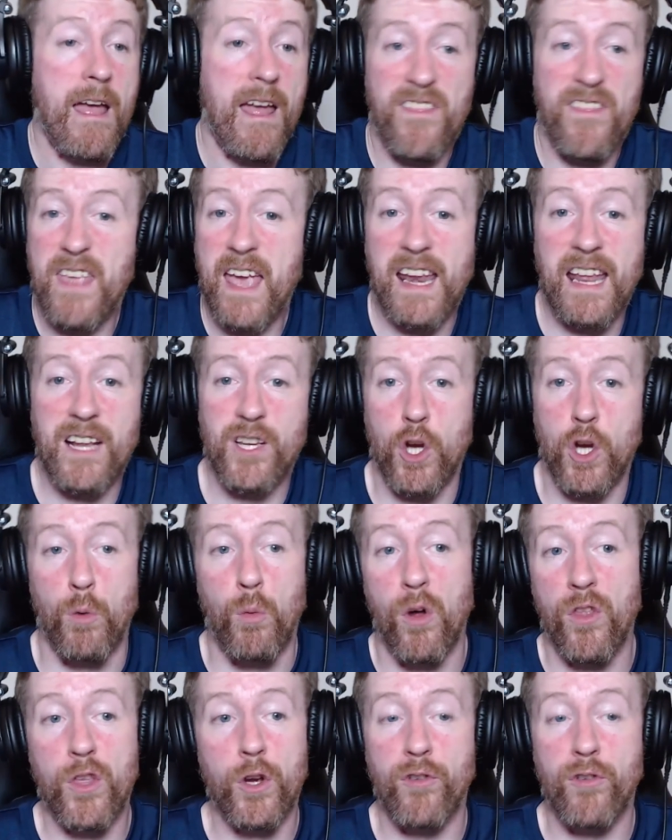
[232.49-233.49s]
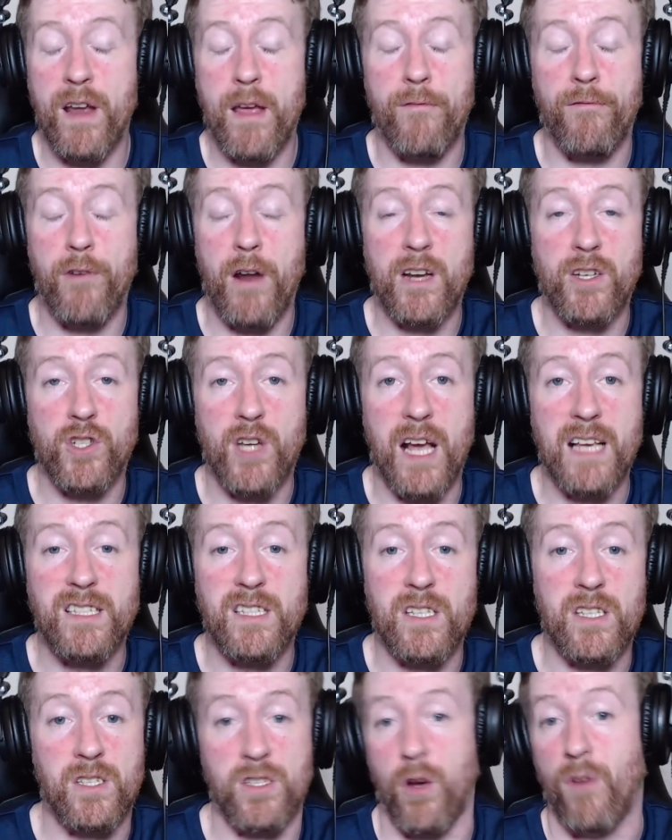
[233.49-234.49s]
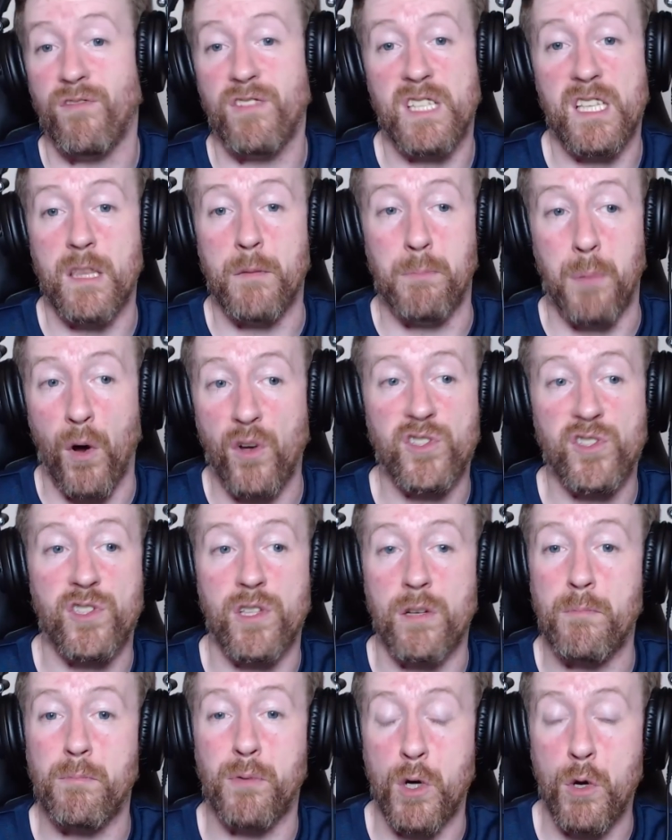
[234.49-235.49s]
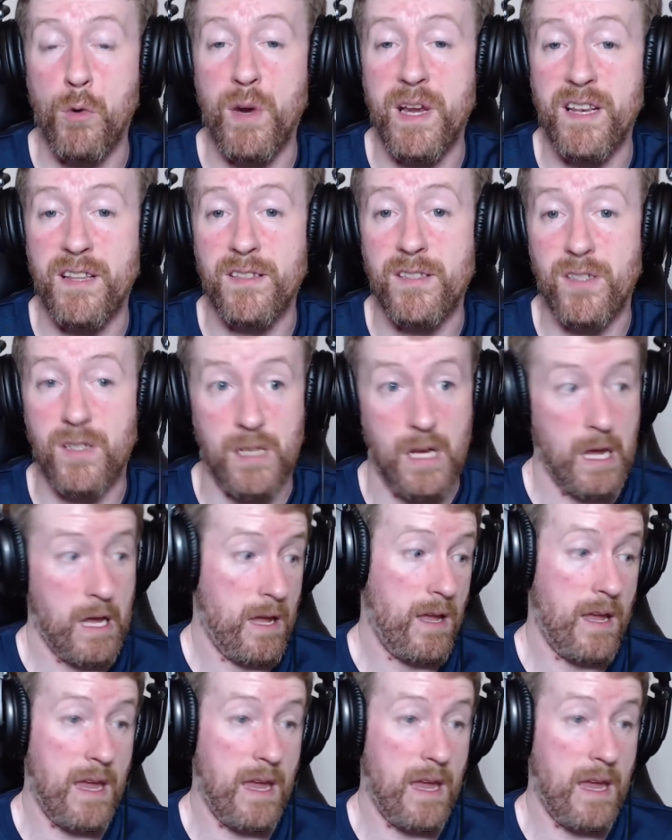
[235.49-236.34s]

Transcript: In the N H L, one of the great franchises is obviously the Boston Bruins.